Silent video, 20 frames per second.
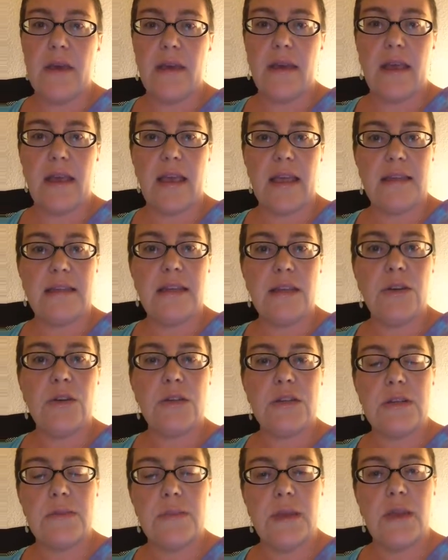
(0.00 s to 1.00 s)

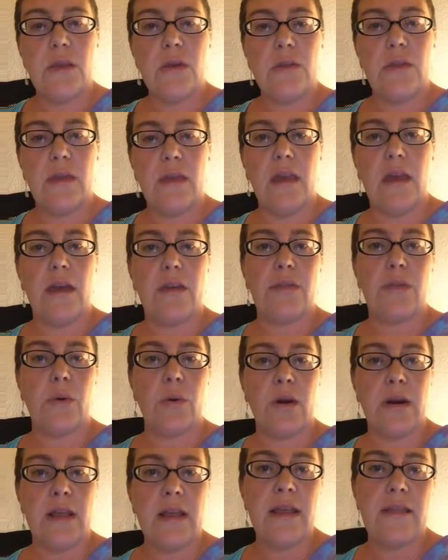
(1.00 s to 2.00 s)
Continues to make you the
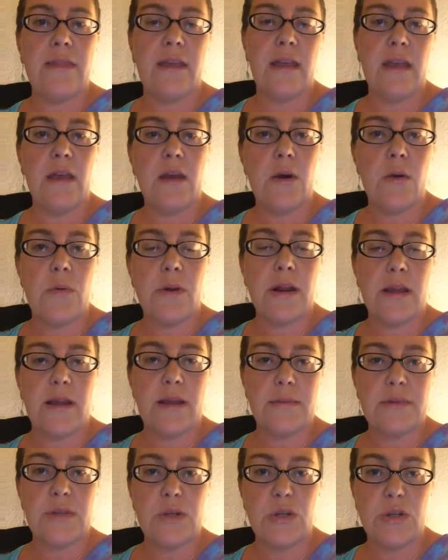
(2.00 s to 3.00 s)
authority and the ego when it
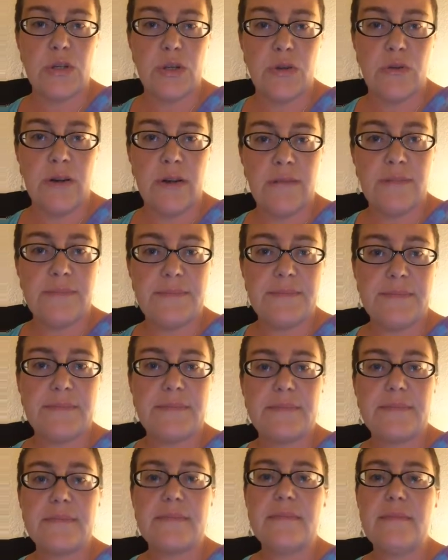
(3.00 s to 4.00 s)
comes to your children,
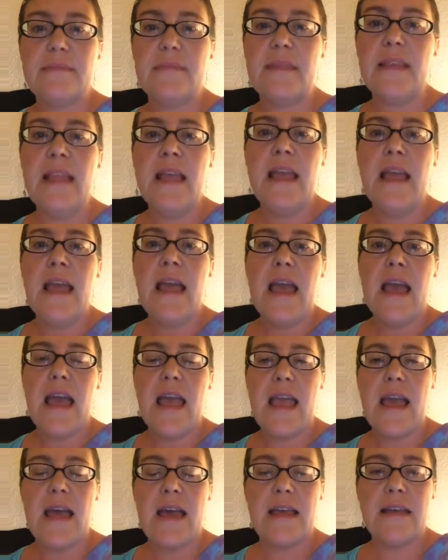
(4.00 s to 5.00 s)

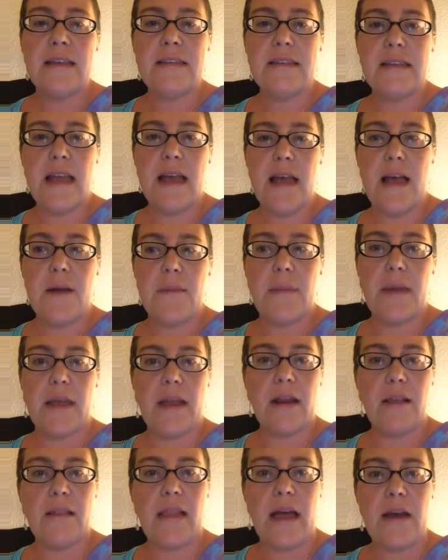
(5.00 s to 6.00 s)
and it
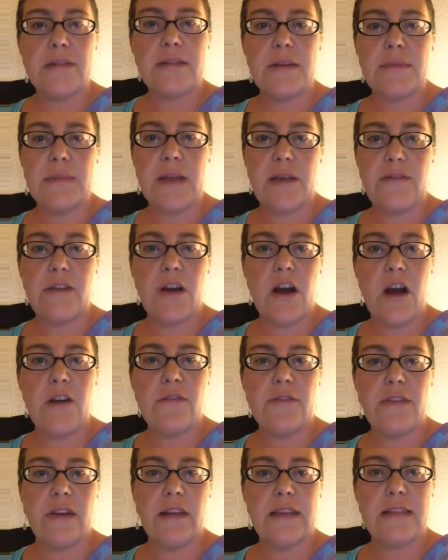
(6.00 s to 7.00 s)
allows them to have
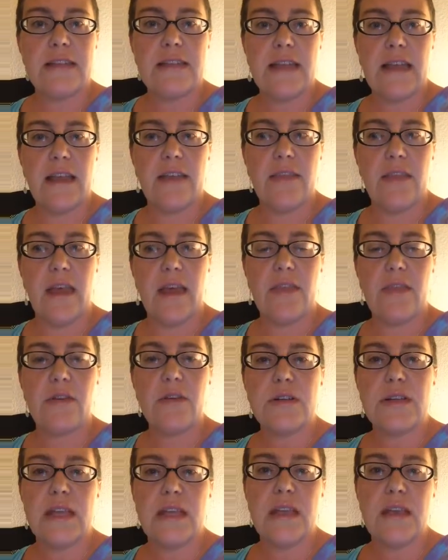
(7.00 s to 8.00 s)
confidence in that they're
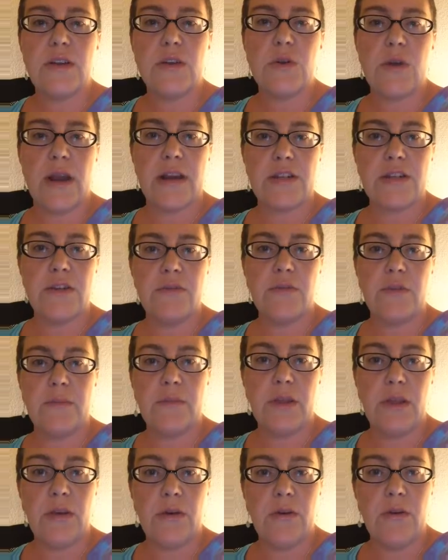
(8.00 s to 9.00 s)
taking direction from
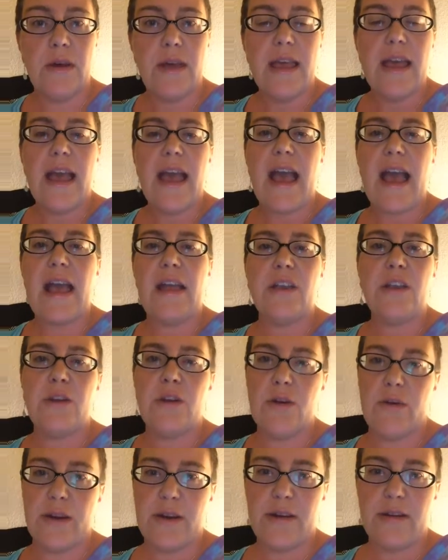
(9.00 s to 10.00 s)
you, and you
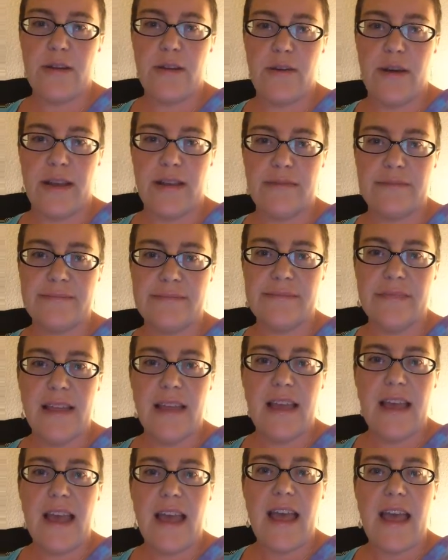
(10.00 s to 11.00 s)
know what you're doing.
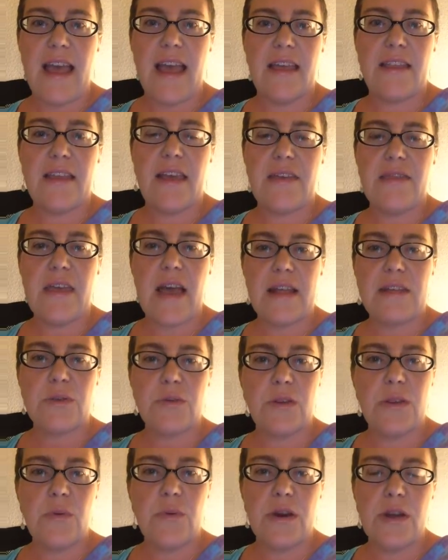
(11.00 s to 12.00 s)
And that's
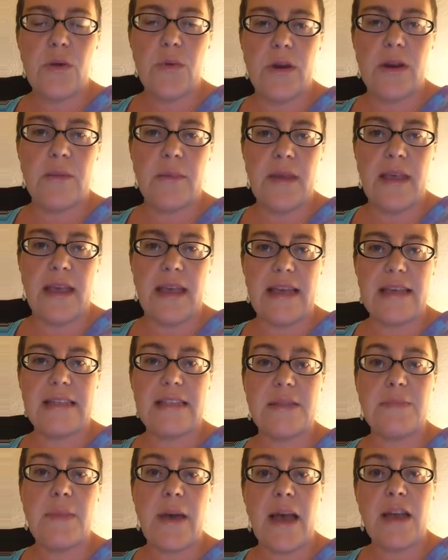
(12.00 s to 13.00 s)
really where you want to be,
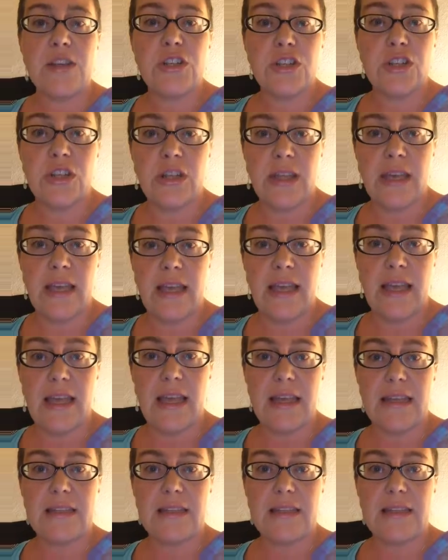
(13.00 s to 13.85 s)
especially